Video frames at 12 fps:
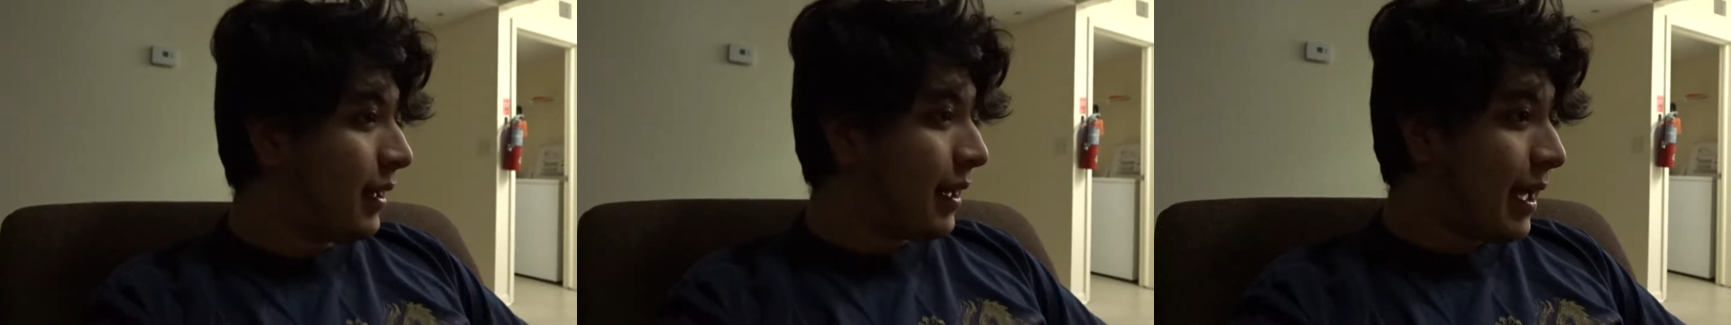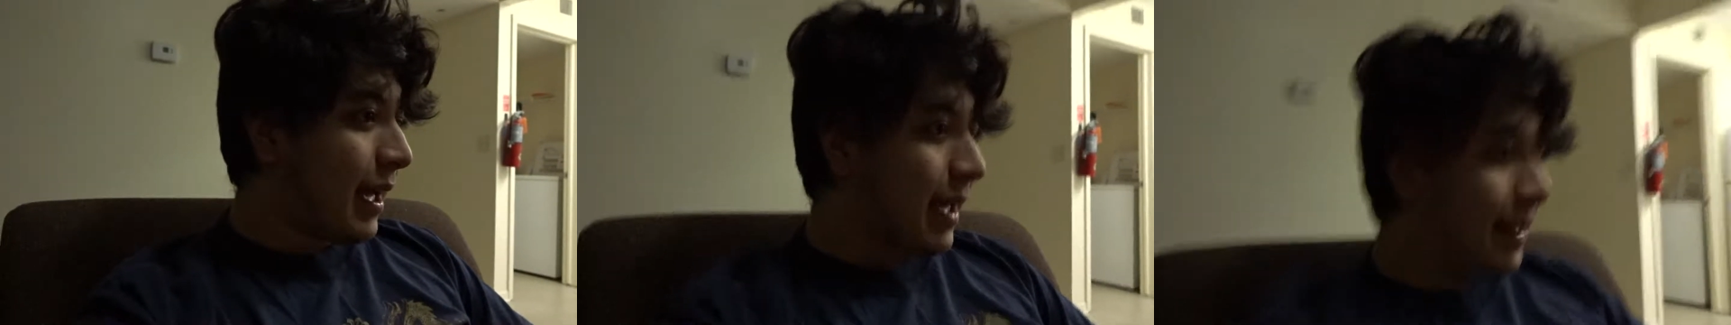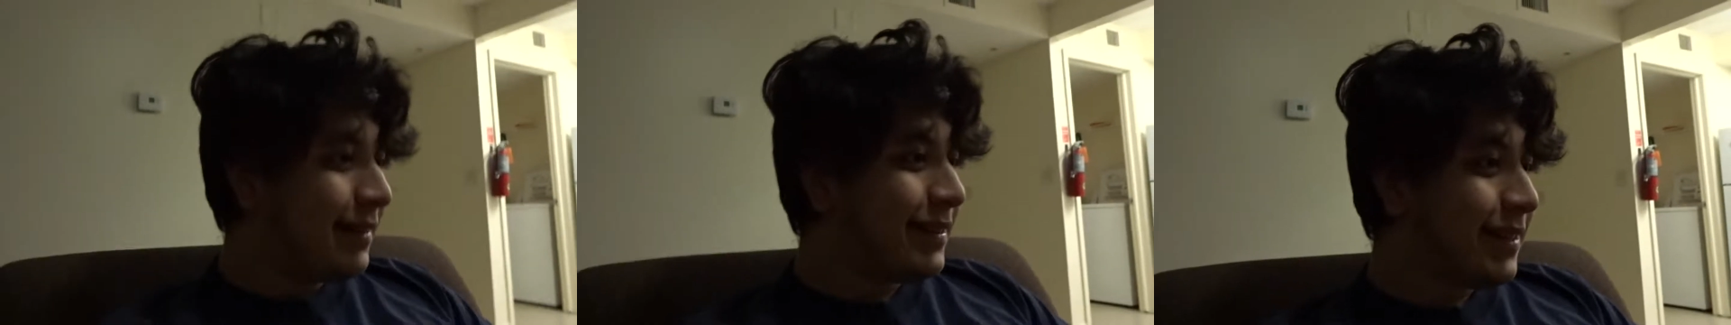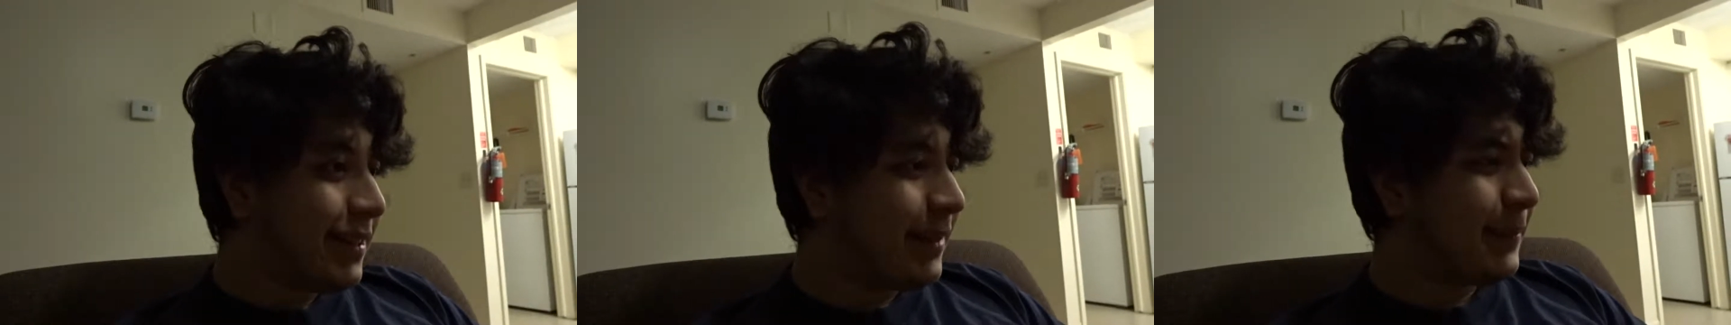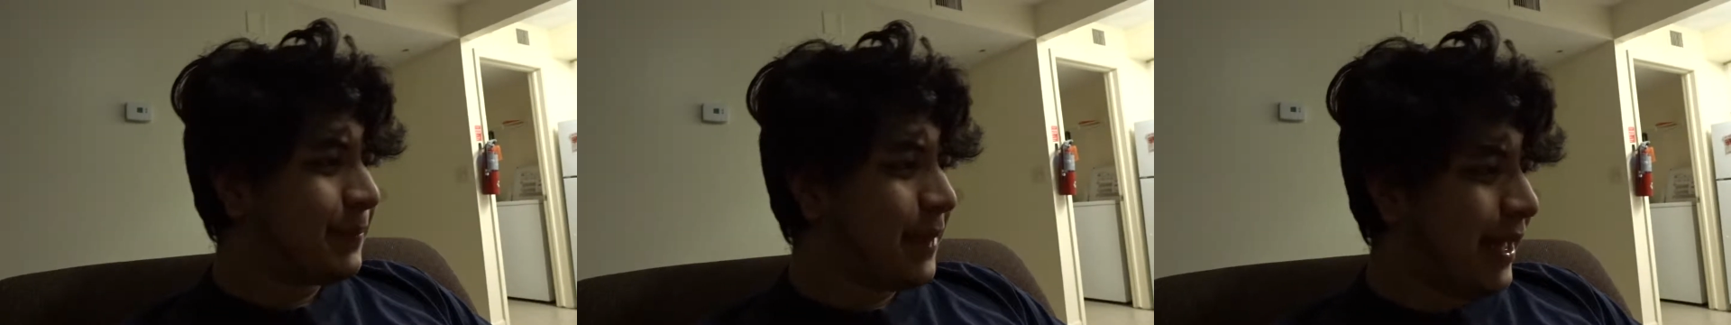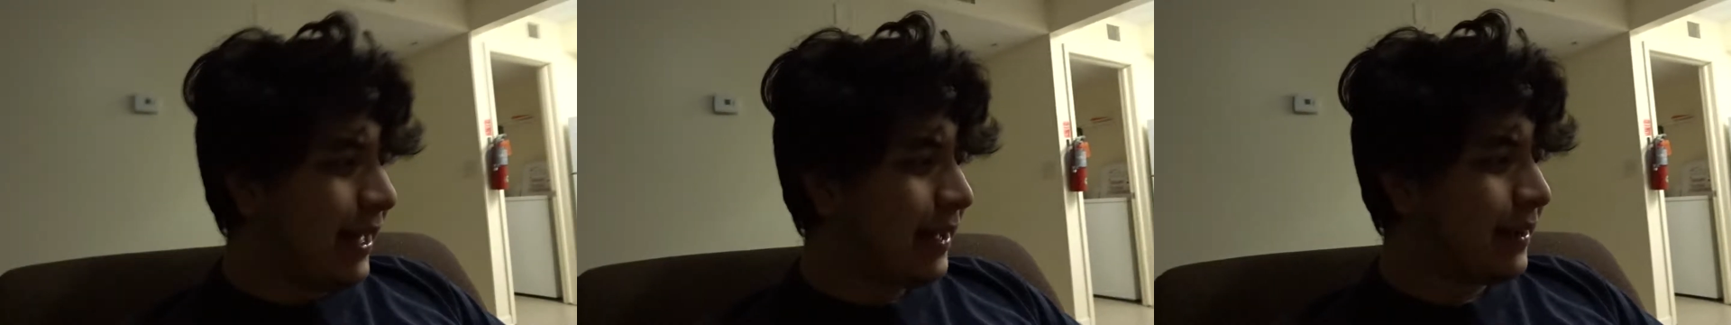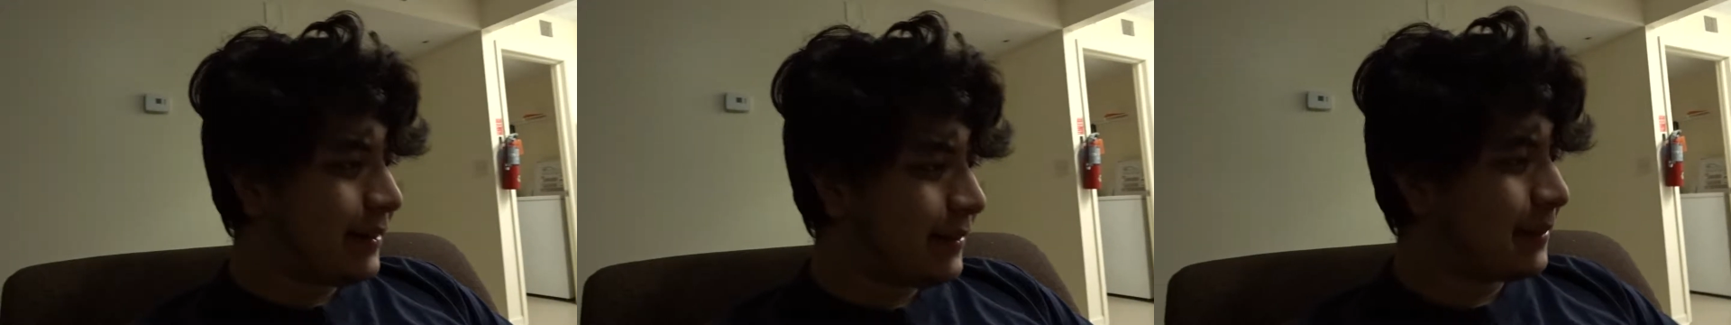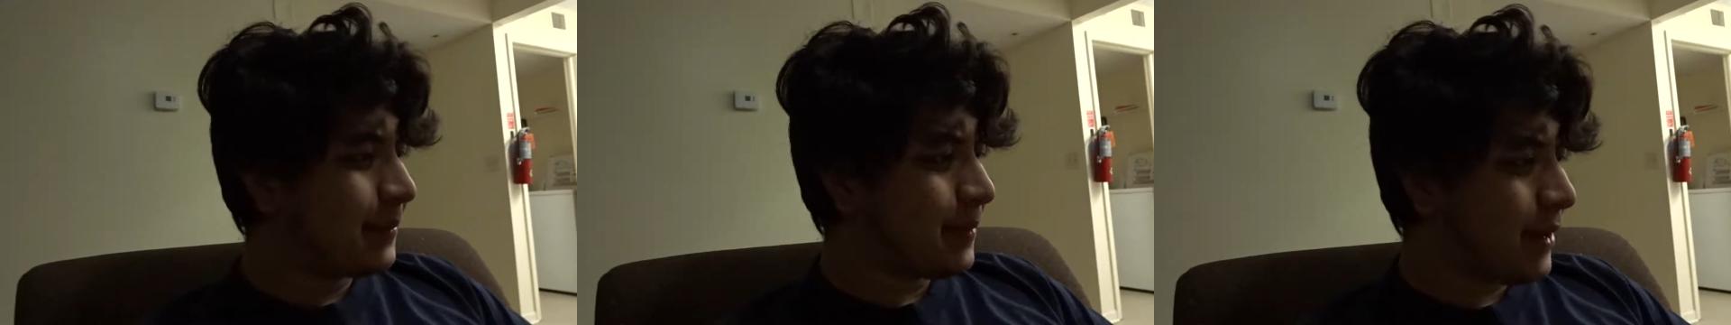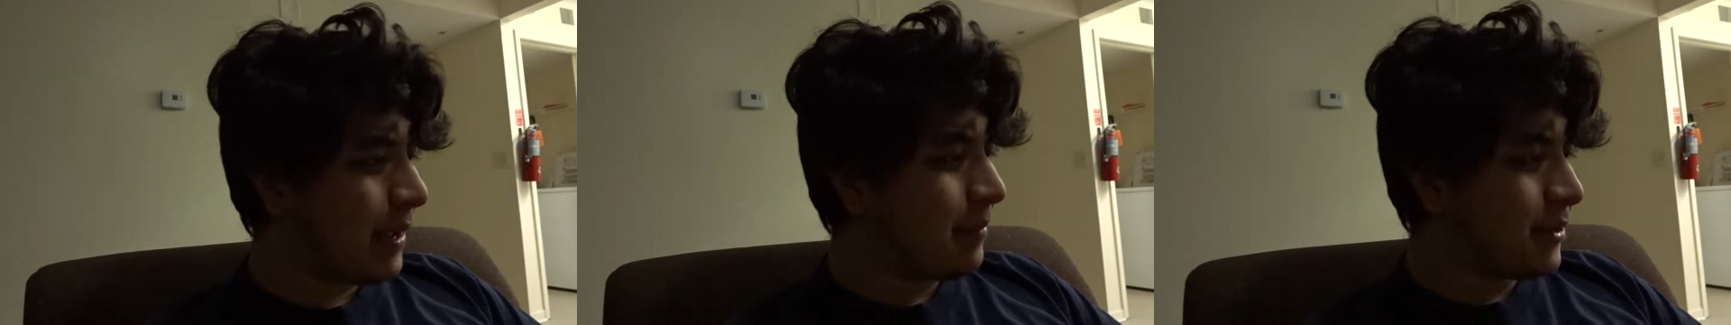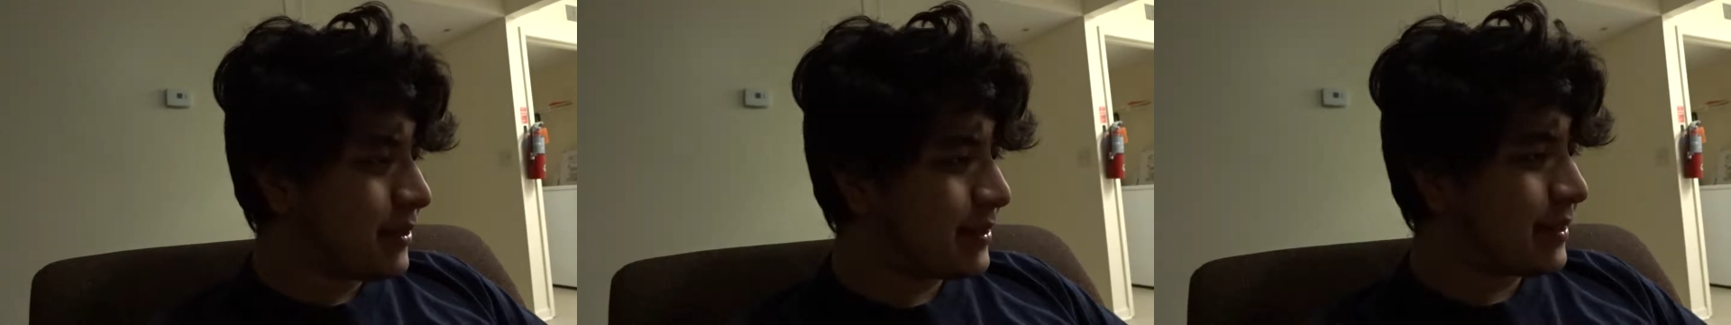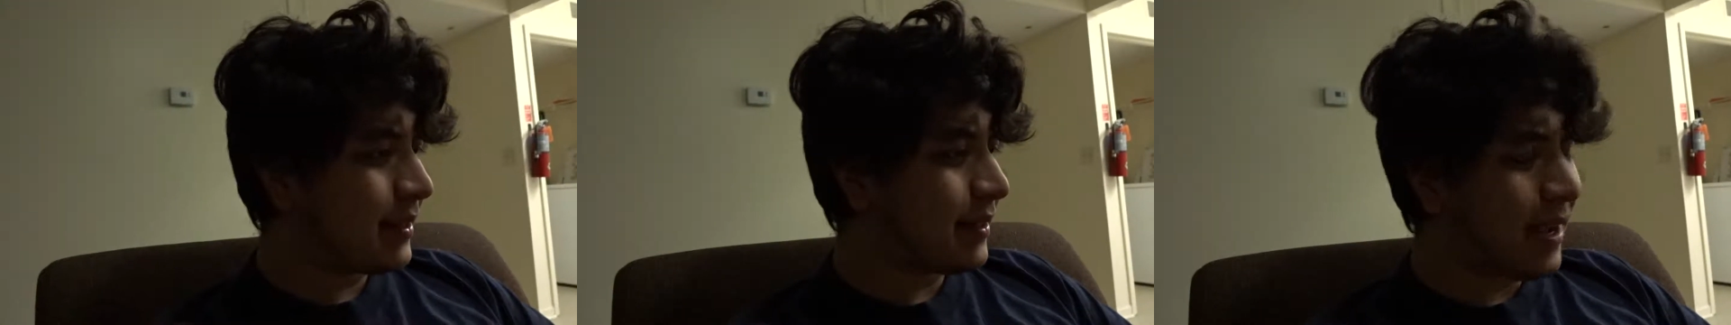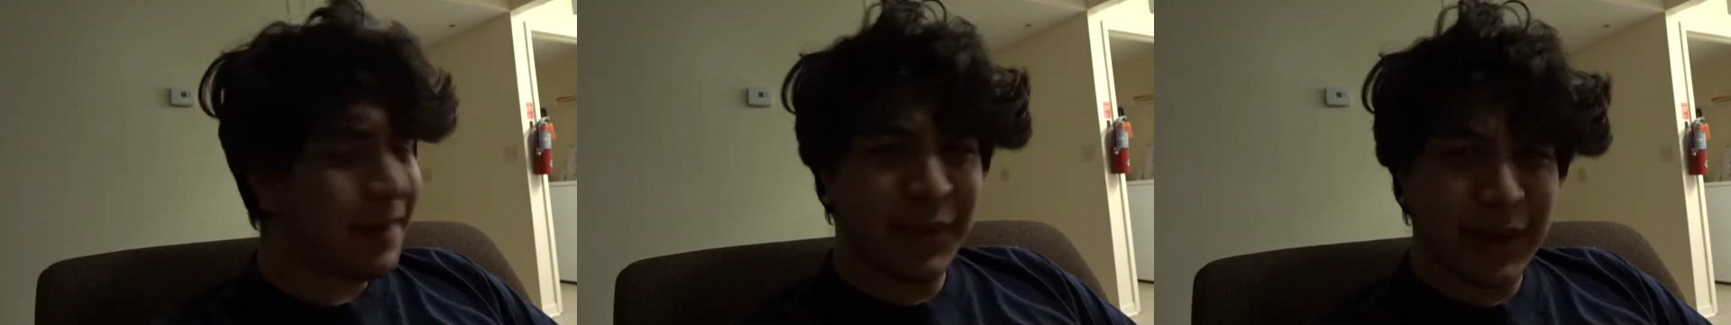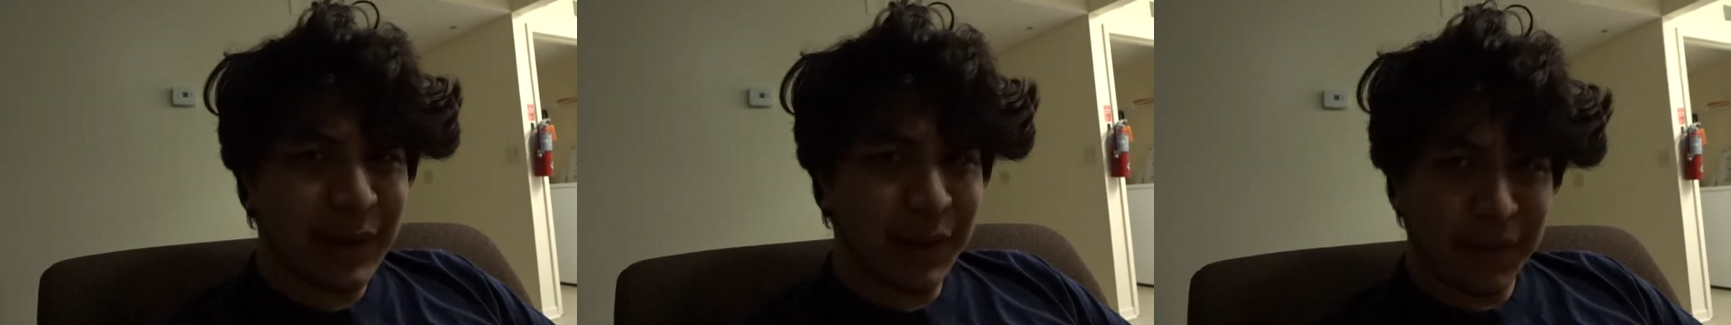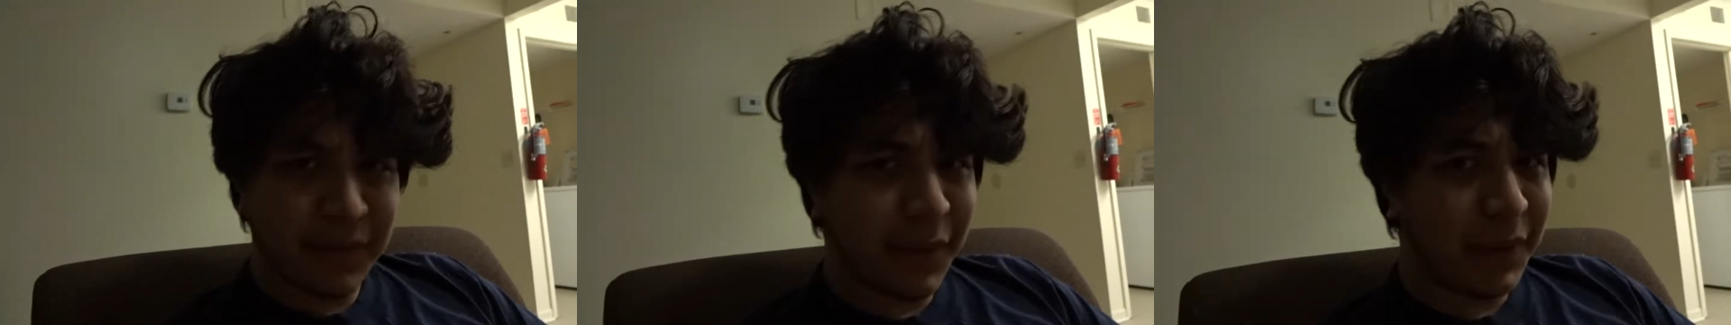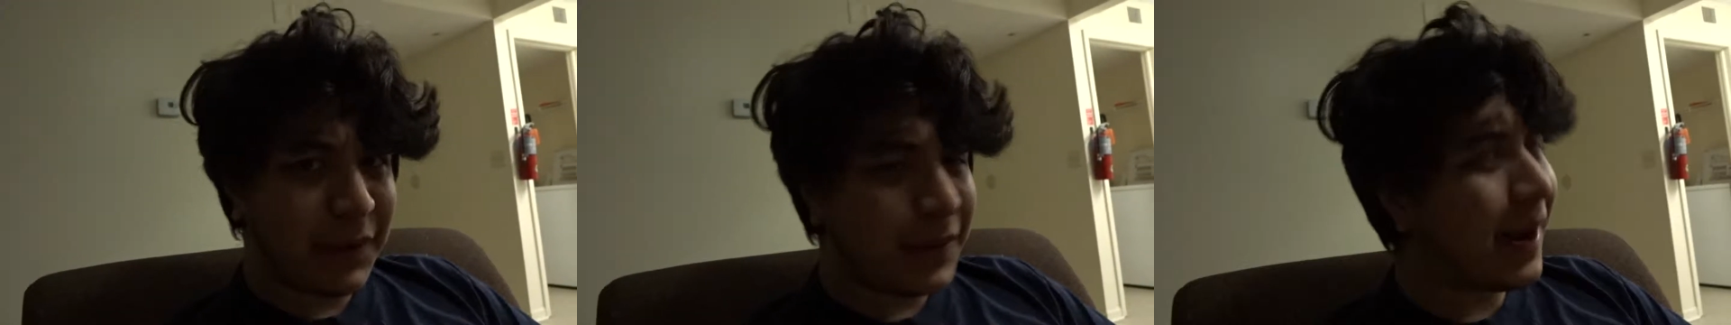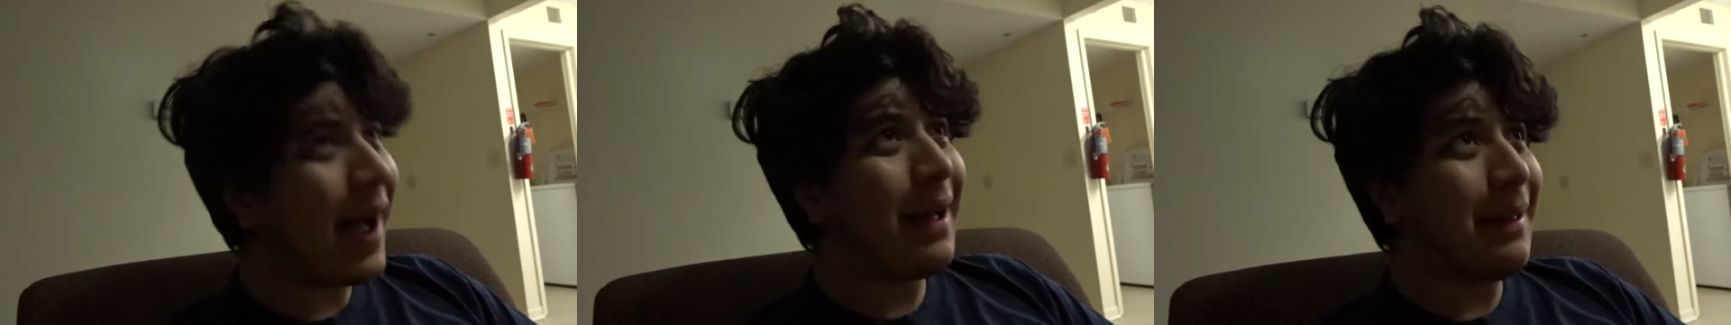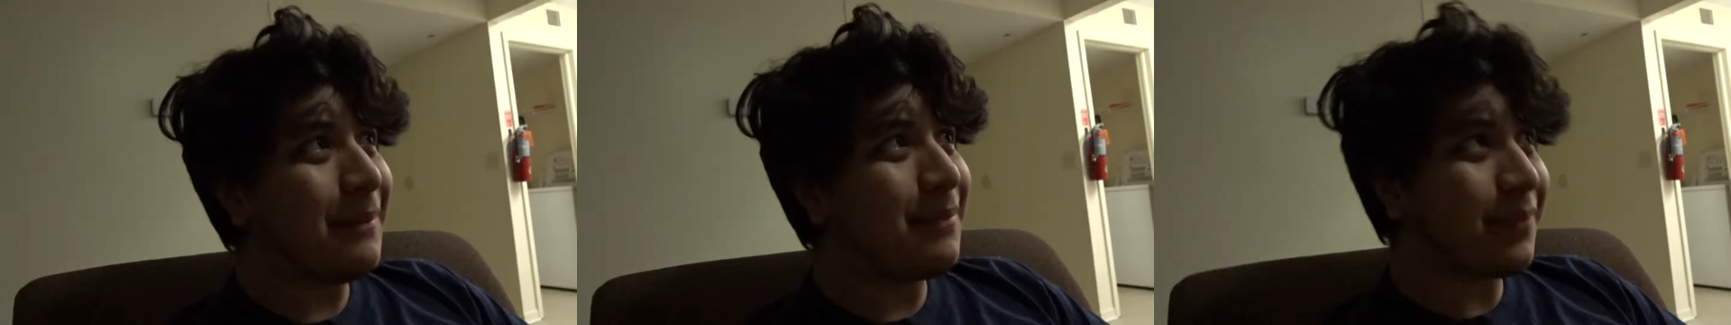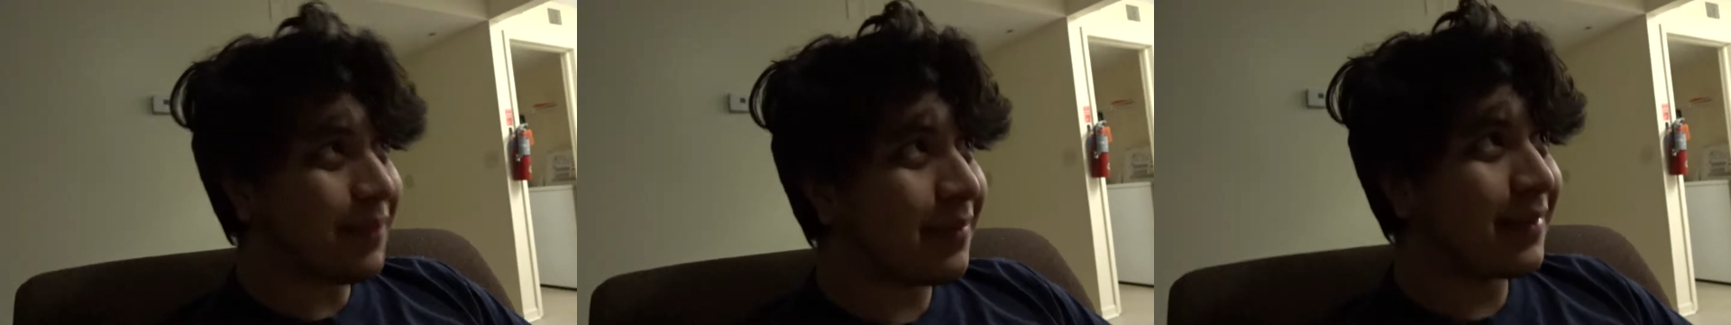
And yeah, I'm really looking forward to it.